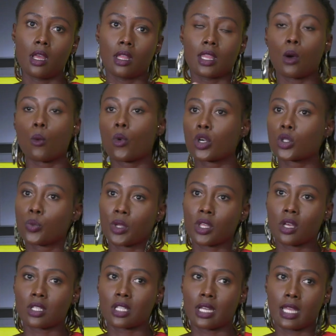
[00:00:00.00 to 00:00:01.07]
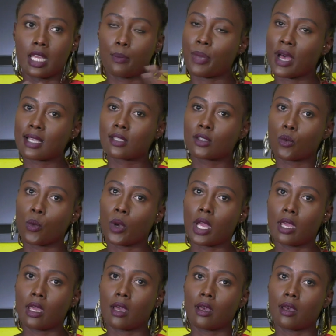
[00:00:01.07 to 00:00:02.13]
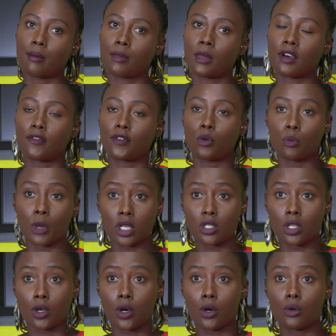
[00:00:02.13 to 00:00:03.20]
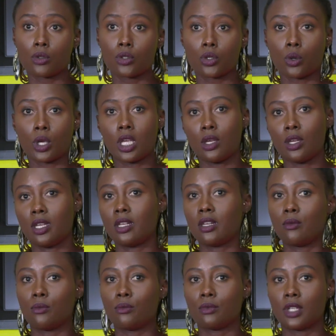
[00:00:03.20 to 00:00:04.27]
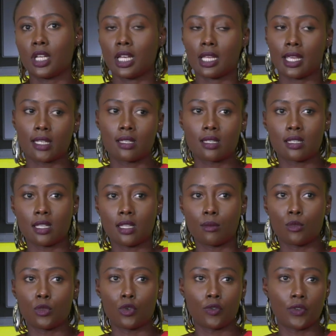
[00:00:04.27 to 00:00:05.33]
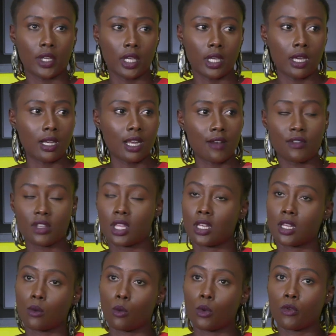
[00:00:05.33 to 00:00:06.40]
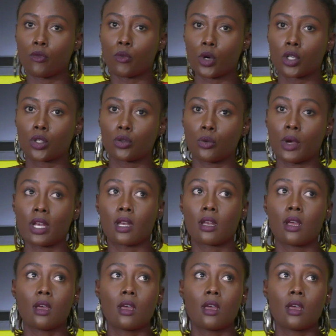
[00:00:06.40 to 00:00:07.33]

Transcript: that worked with us, and he passed away a few months ago, so he didn't get to see the movie and everything that we've worked to. And